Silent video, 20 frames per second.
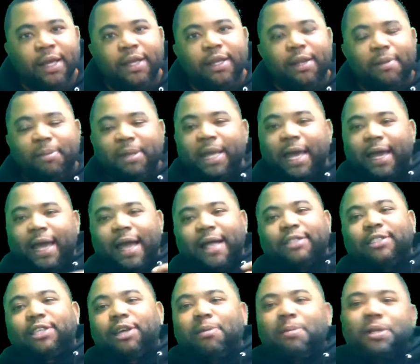You know what I mean? I
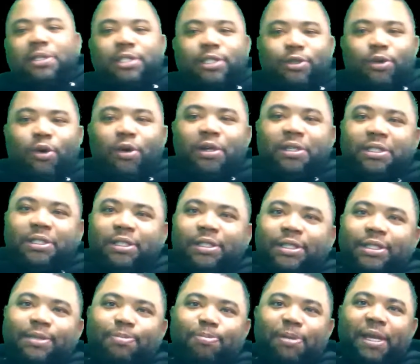got so much stories to
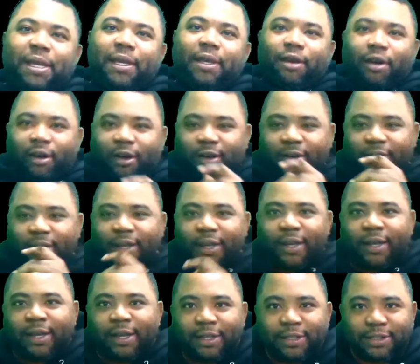speak on,
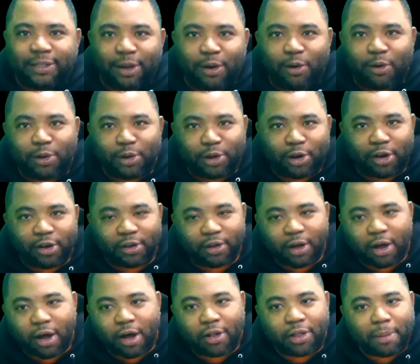so,
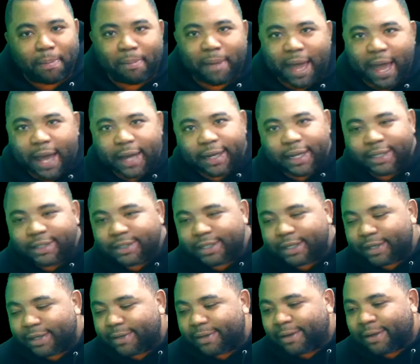all the madness
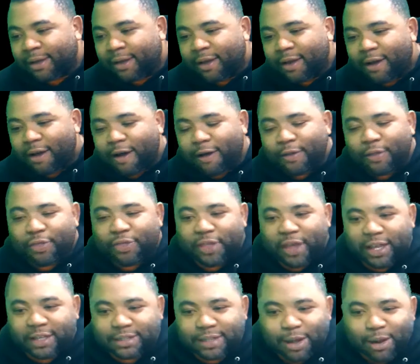and all the
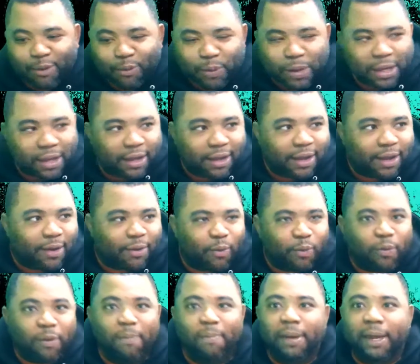things that
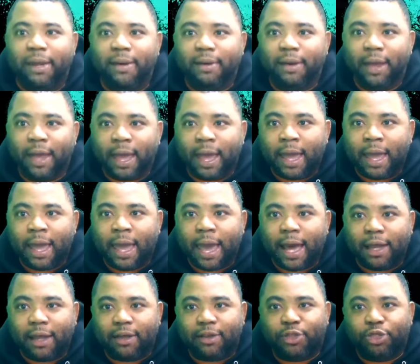we've been
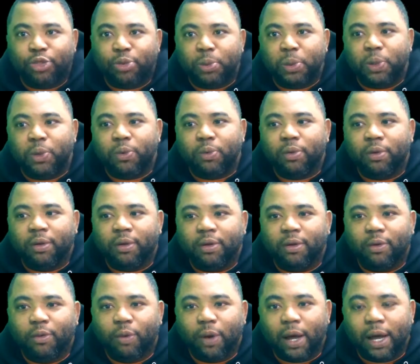hella through.
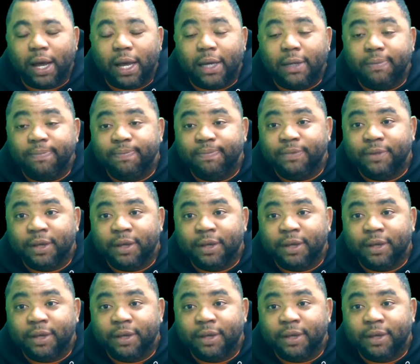Why?